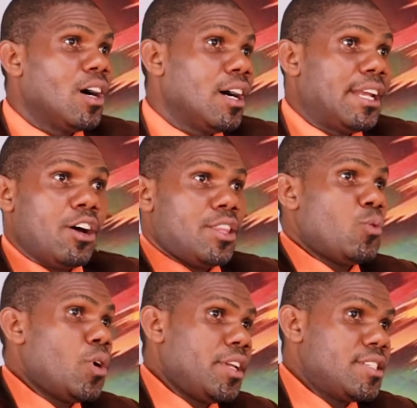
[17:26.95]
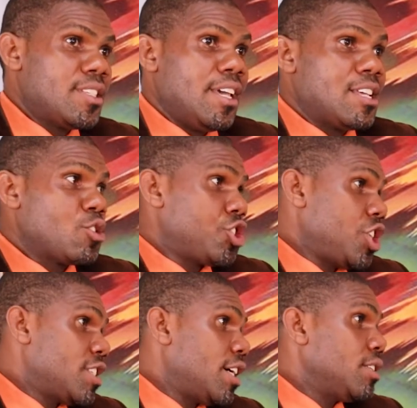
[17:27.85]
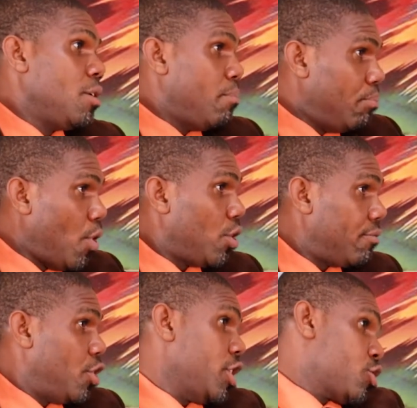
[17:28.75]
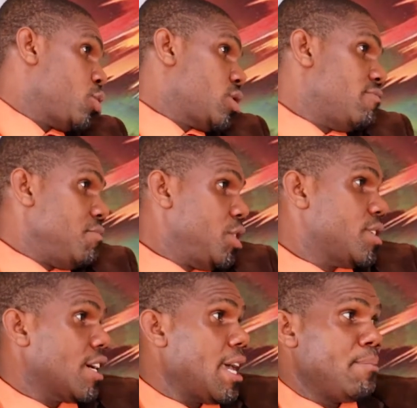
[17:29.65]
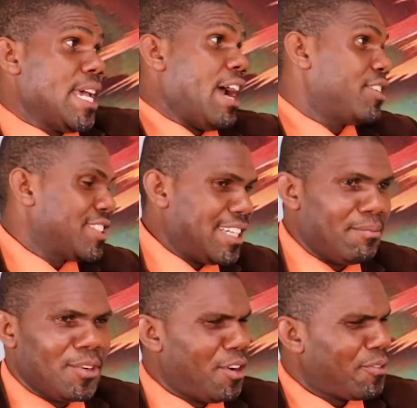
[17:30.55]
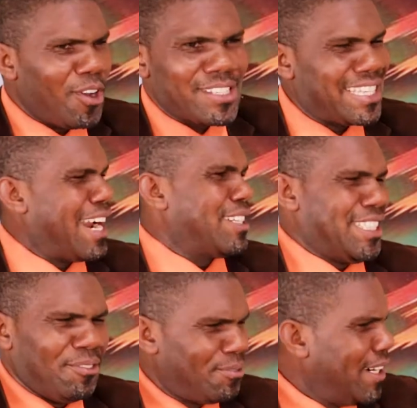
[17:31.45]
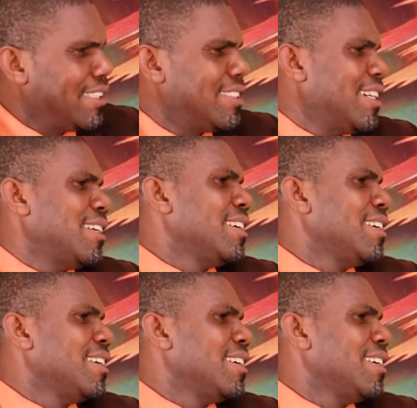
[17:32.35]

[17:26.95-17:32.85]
Another one is the Associated Board of Royal Schools of Music, ABRSM. Of course, there are different